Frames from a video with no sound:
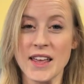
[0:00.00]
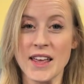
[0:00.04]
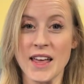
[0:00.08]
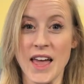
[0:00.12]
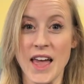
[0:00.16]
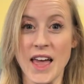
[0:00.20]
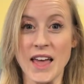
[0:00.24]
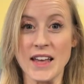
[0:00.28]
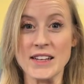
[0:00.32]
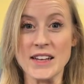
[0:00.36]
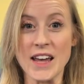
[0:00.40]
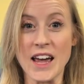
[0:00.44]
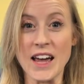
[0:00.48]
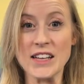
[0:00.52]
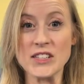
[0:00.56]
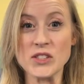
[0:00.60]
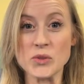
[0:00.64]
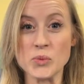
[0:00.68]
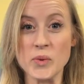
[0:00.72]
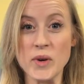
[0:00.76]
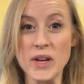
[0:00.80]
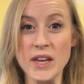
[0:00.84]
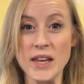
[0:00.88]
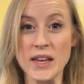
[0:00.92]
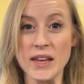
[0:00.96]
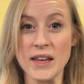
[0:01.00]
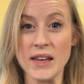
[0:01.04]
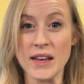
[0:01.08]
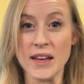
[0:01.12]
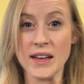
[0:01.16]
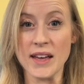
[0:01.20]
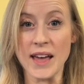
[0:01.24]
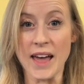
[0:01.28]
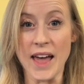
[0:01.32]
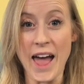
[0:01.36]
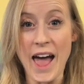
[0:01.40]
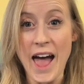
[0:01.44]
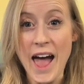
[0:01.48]
and as we
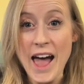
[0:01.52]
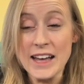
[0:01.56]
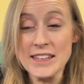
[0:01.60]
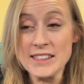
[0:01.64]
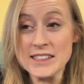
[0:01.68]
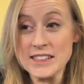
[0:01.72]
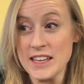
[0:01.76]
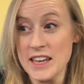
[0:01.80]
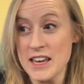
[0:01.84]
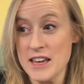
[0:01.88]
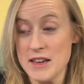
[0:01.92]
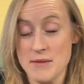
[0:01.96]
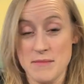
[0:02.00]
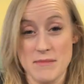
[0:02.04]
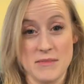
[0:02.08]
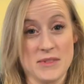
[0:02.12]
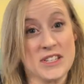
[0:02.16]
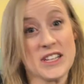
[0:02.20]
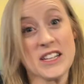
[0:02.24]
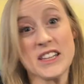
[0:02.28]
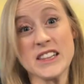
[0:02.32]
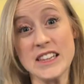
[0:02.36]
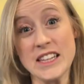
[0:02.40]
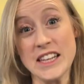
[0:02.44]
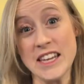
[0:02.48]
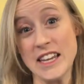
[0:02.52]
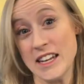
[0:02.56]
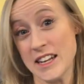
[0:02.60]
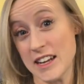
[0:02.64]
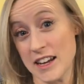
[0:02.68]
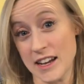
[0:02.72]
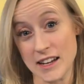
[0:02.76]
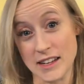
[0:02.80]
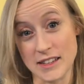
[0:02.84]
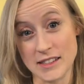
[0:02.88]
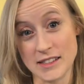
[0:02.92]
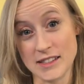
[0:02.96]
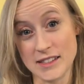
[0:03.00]
ask Him to lead
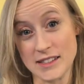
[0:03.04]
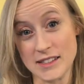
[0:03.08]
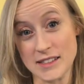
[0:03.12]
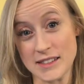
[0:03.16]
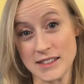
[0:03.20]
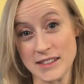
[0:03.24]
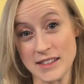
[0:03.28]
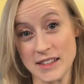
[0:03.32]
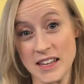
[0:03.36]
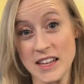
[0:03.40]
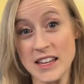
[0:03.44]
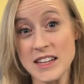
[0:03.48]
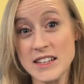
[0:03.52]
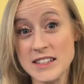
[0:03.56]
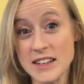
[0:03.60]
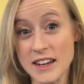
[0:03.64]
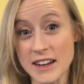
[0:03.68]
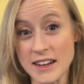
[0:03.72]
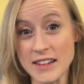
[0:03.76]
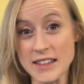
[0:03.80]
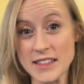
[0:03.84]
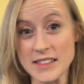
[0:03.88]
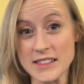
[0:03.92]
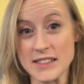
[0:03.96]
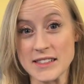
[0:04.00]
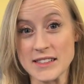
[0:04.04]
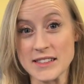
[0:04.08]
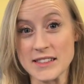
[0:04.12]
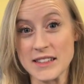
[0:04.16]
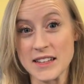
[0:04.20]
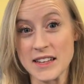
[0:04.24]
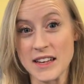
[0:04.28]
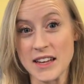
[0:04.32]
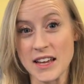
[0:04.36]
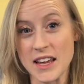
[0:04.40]
us. He does.